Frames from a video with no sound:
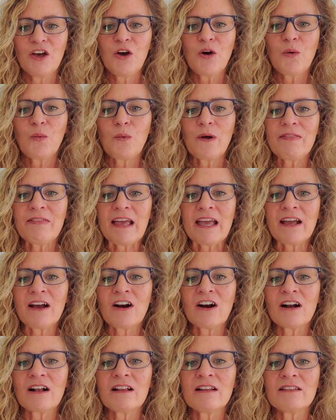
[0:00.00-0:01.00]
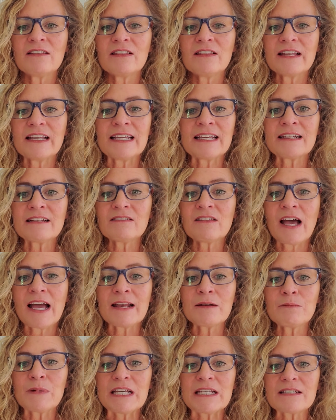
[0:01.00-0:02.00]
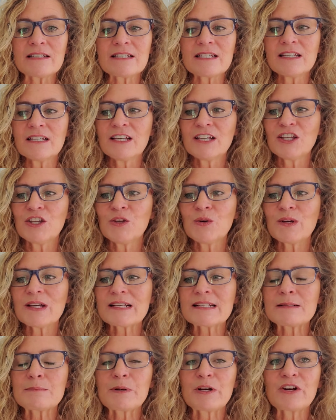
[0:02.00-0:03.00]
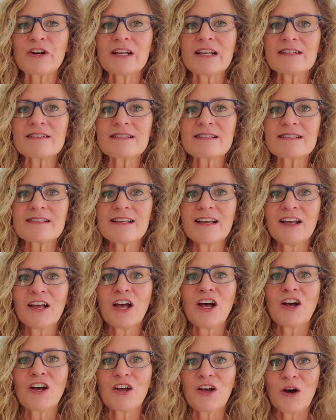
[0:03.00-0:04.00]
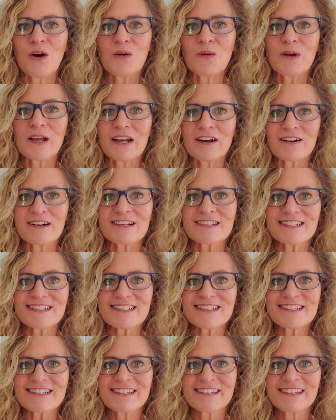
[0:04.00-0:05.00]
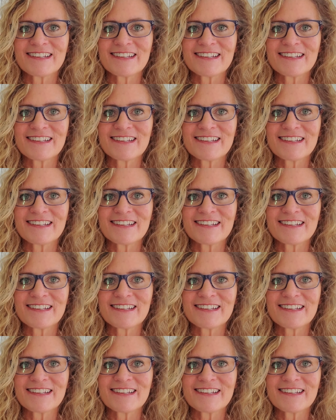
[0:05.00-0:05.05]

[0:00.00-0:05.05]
When they are in alignment, you experience coherence.